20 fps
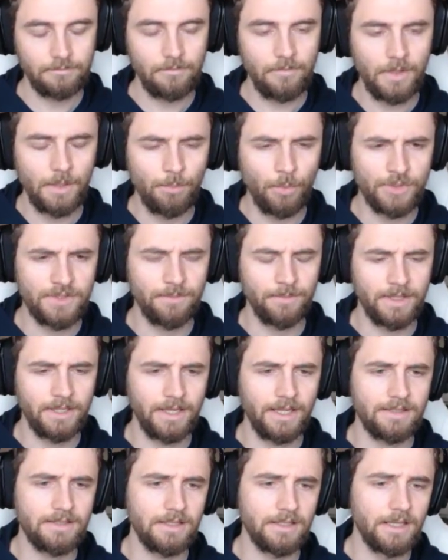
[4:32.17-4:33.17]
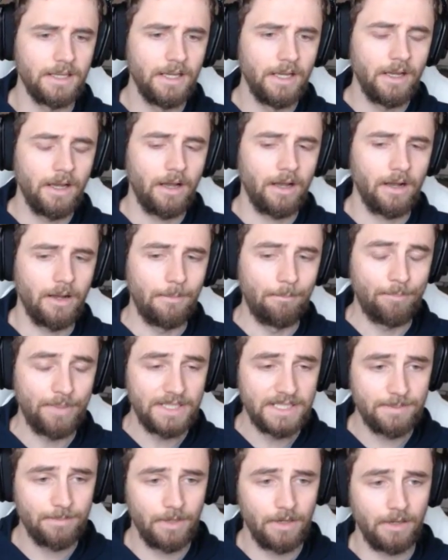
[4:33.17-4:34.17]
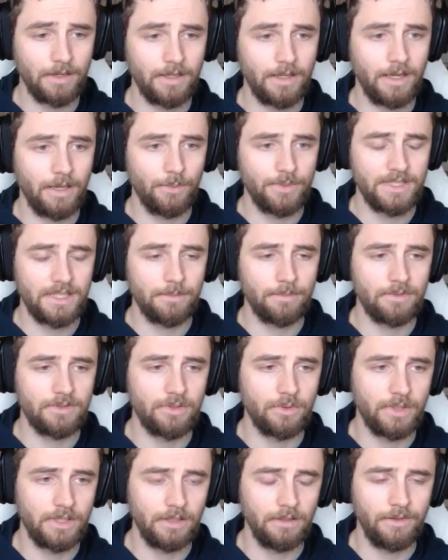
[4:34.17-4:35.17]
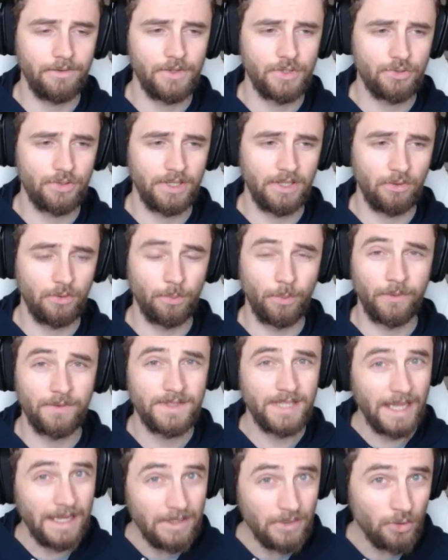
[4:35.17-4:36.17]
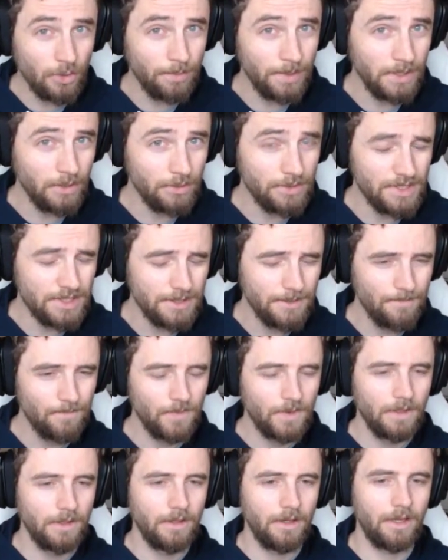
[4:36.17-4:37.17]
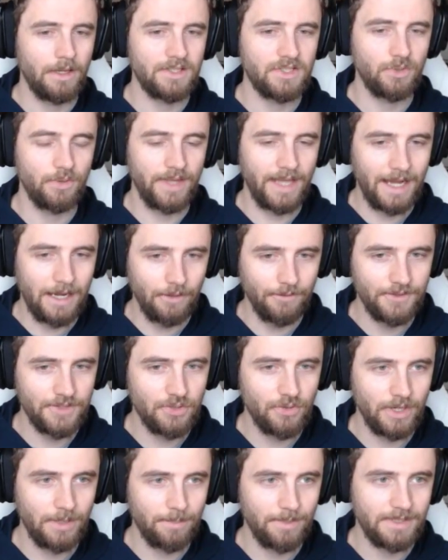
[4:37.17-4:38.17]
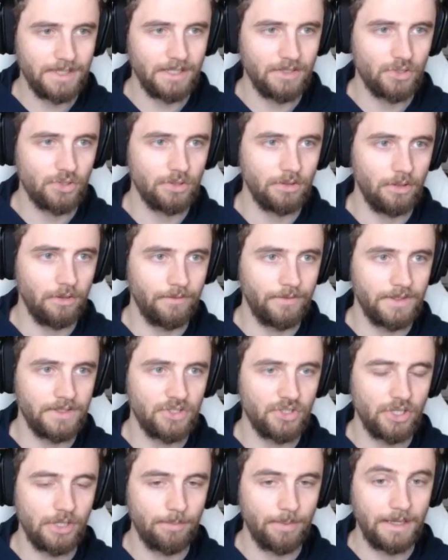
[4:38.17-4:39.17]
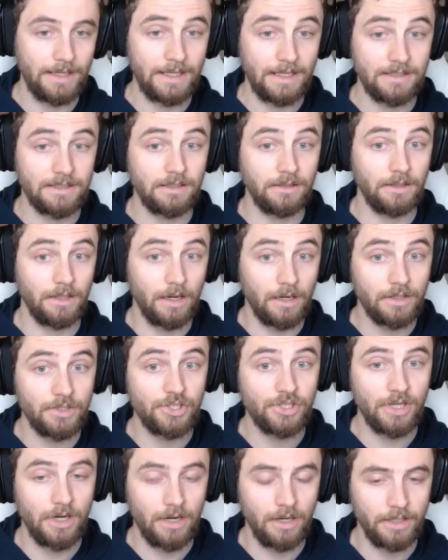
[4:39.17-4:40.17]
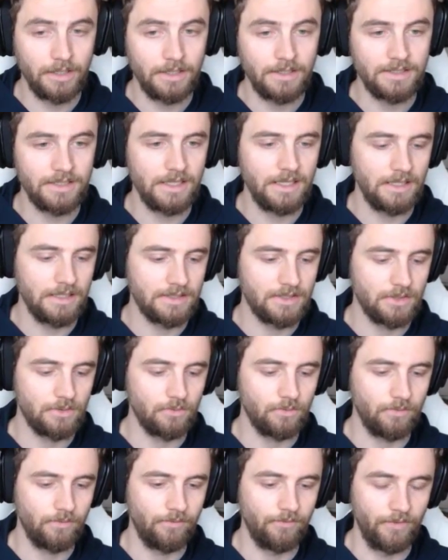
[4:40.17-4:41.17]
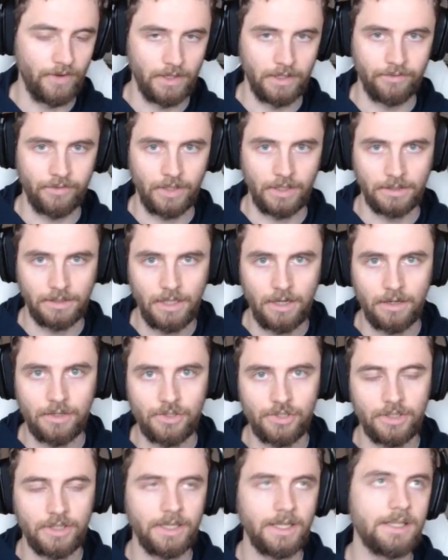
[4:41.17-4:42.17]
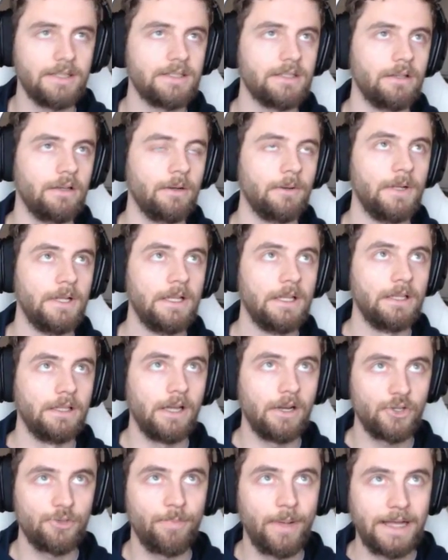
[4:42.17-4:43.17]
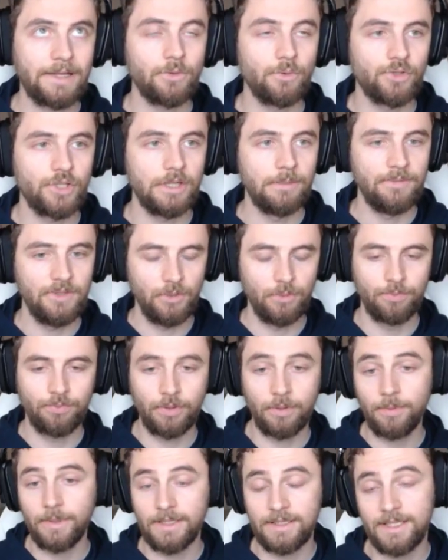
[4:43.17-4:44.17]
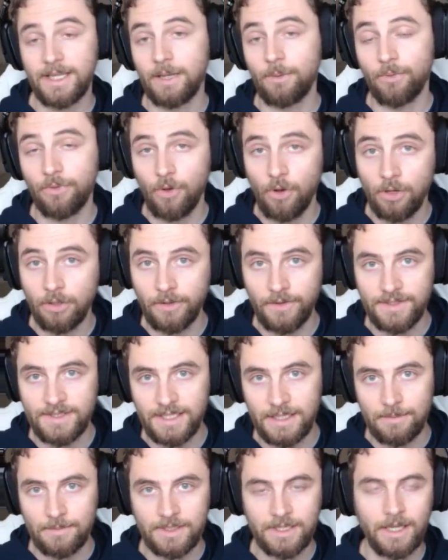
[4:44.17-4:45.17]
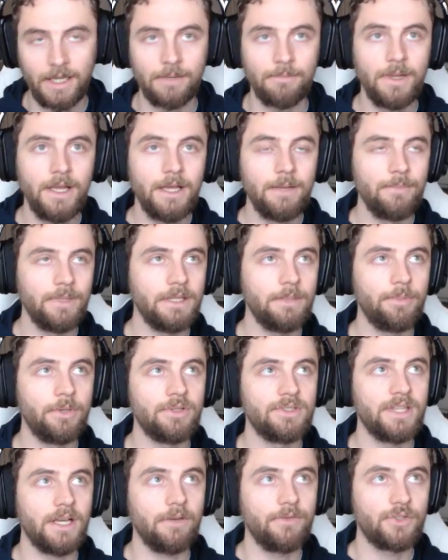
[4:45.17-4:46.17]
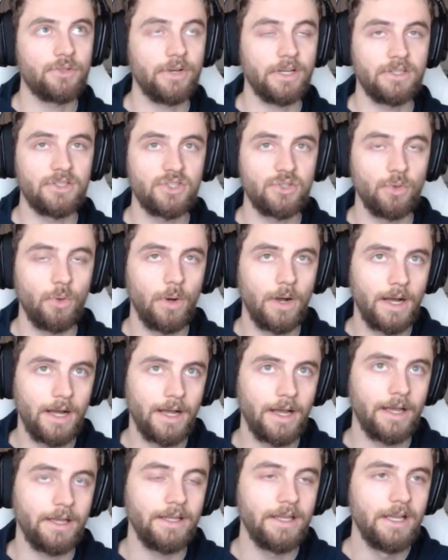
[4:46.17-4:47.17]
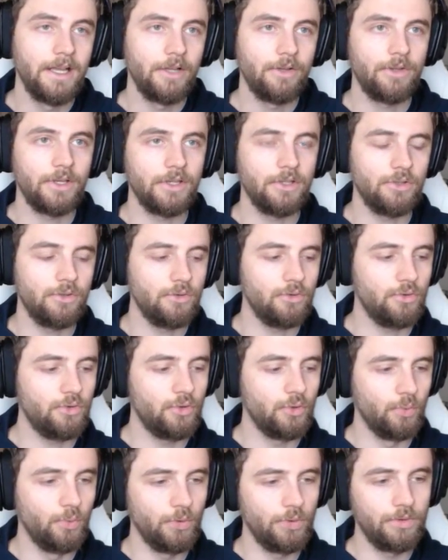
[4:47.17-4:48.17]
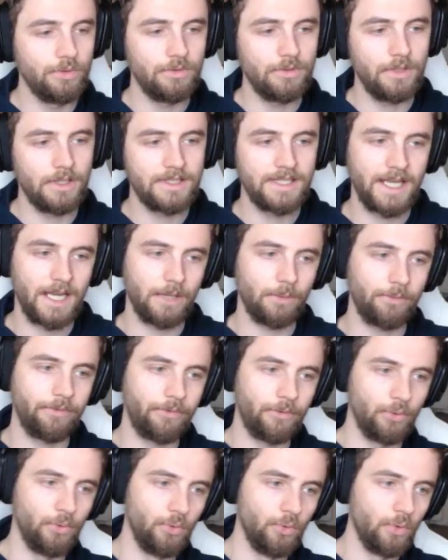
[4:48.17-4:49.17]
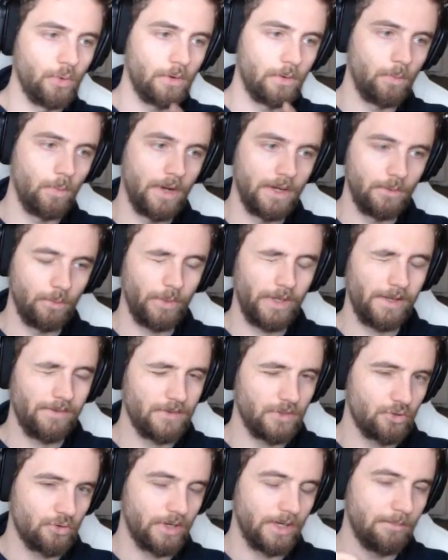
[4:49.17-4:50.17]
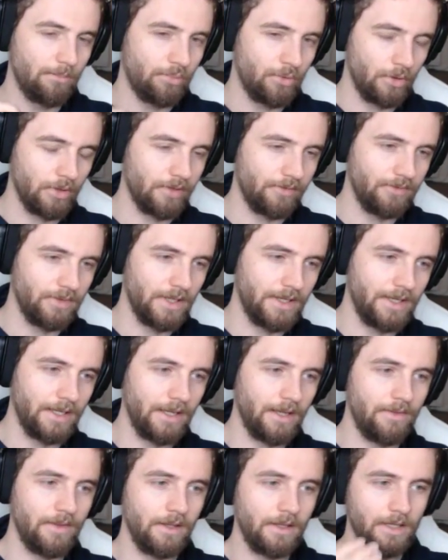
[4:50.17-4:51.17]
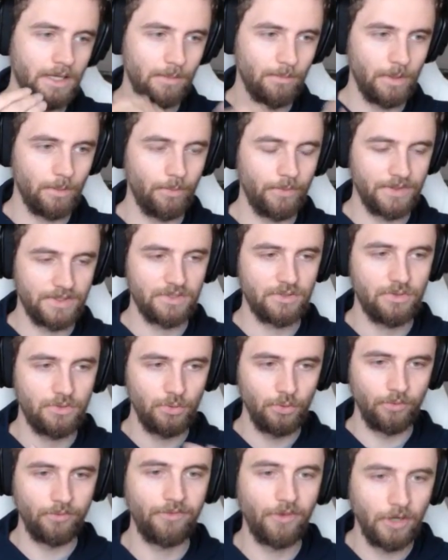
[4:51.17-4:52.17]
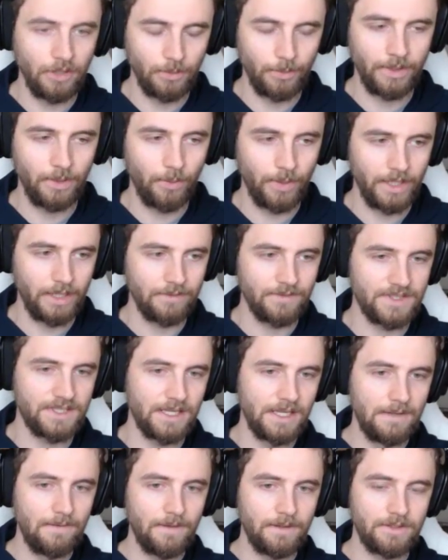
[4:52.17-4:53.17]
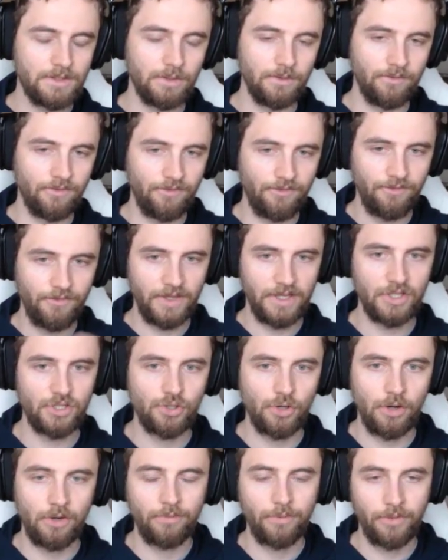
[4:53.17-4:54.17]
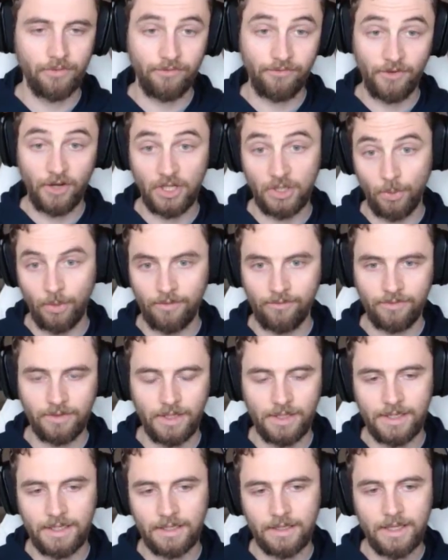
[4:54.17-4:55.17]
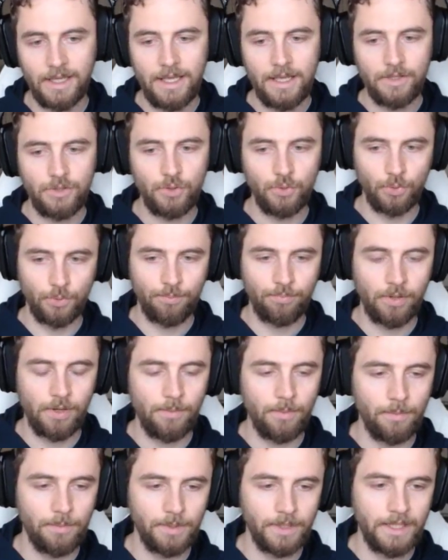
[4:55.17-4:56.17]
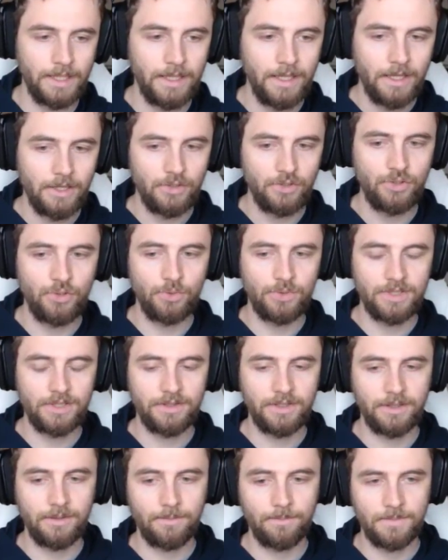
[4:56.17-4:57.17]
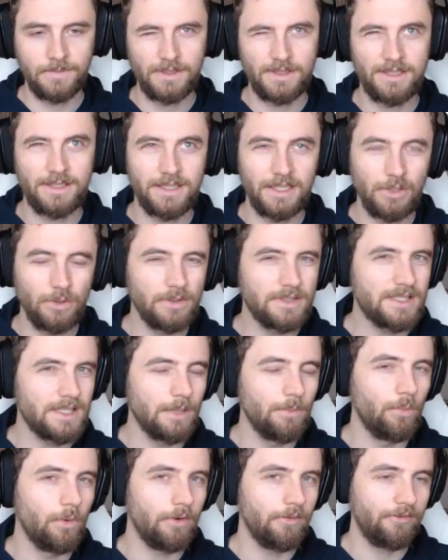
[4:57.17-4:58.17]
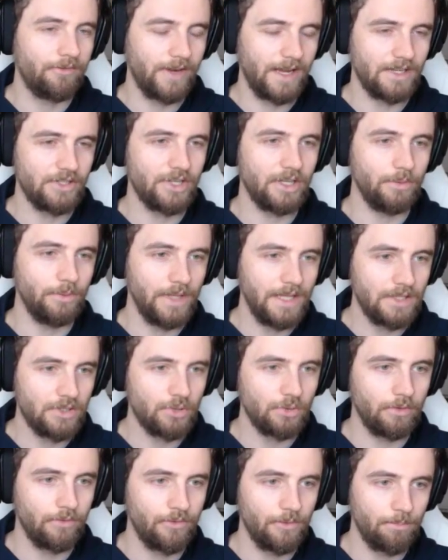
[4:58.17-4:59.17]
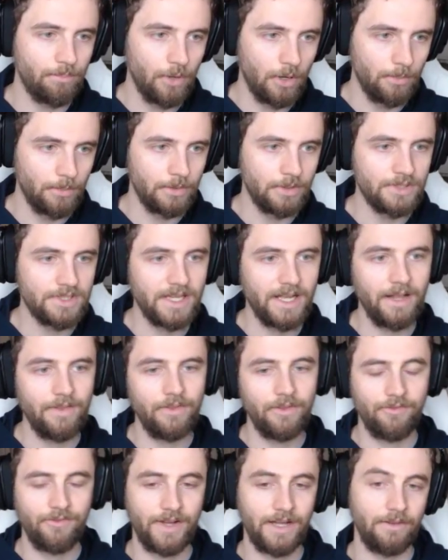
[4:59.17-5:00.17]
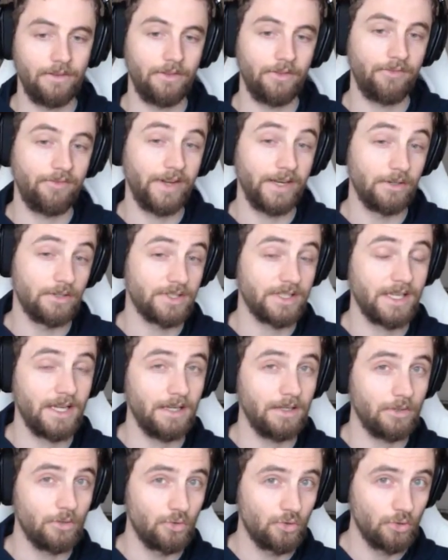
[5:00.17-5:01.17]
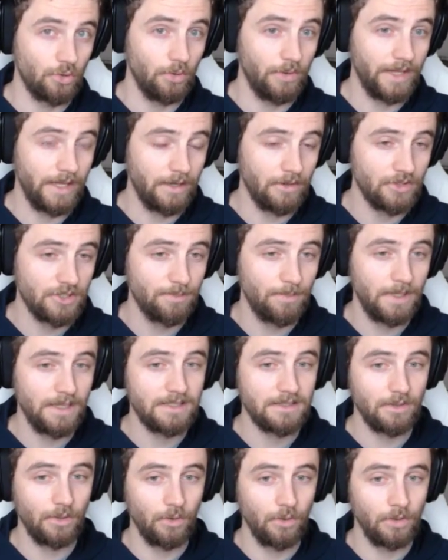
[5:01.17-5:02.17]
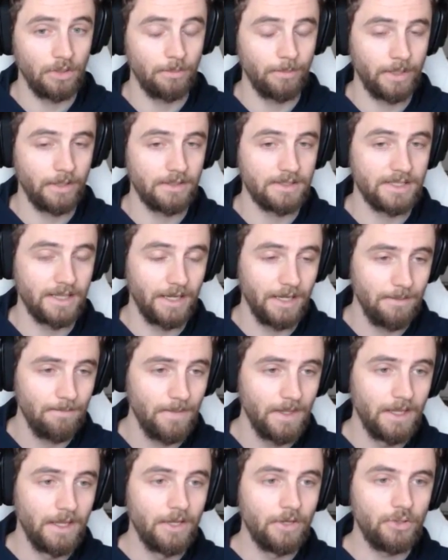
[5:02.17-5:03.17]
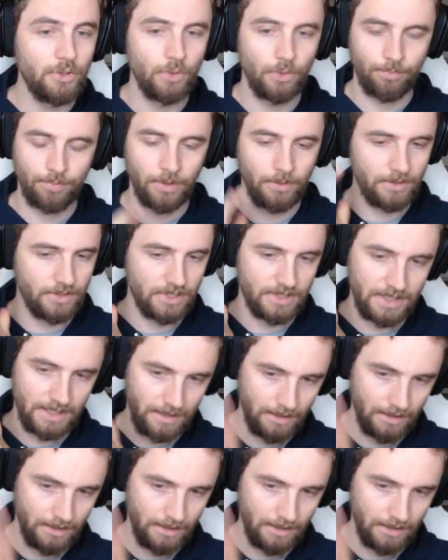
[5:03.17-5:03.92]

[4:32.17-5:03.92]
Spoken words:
most of them connected. Bismarck, I was able to kill in the training room with 10 torpedoes, so the alpha strike potential of this ship against large targets is very, very large. And against a large battleship, you would probably attack with all at the same time, mainly because the alpha strike is so high that you wouldn't attack with 2 or 1 wave to try and proc a flooding and then come up with the 2 following waves to finish off with a follow-up flooding, you would probably, due to the still somewhat fragile nature of the bombers and the fact that the fighters can't control the airspace the whole amount of time, you would probably just hit